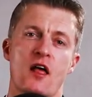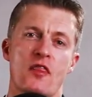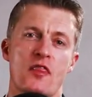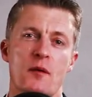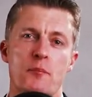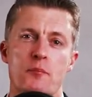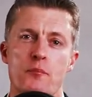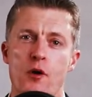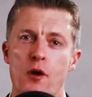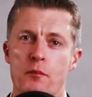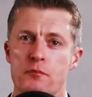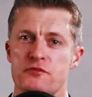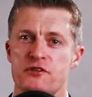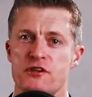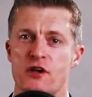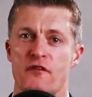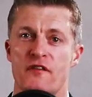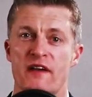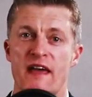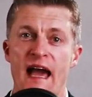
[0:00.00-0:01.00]
the problem
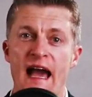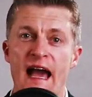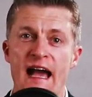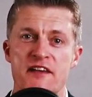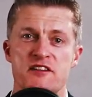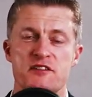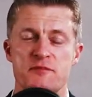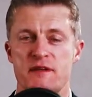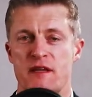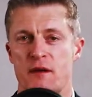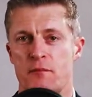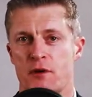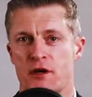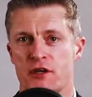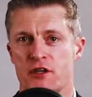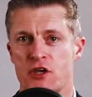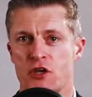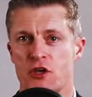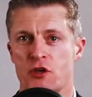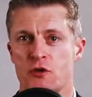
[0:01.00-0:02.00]
solving has to be done by
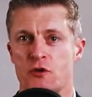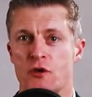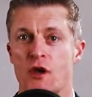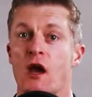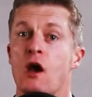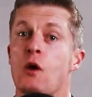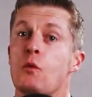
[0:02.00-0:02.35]
you,